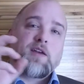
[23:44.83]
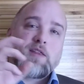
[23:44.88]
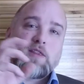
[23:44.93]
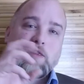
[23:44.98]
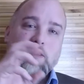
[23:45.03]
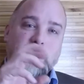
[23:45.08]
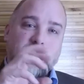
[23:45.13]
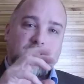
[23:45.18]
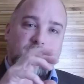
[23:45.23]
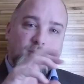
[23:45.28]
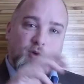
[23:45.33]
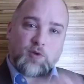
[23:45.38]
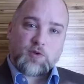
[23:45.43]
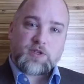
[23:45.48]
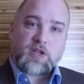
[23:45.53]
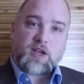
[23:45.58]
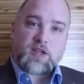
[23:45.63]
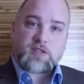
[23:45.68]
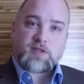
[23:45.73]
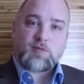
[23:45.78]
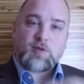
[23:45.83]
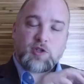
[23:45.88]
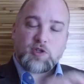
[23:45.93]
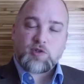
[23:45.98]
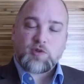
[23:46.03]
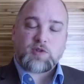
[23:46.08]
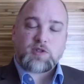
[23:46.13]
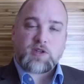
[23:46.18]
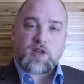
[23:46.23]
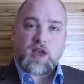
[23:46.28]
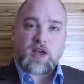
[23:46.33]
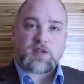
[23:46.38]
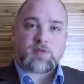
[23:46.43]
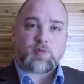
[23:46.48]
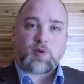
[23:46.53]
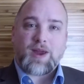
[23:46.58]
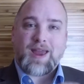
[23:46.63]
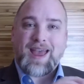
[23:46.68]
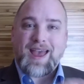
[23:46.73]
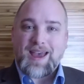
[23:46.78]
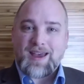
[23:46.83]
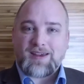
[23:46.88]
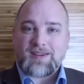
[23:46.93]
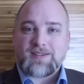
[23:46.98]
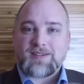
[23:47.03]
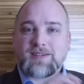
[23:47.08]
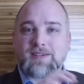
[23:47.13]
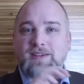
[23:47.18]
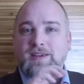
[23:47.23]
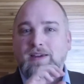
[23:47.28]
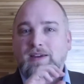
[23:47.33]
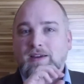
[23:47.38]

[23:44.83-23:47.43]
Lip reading: the Old Testament Jewish diaspora as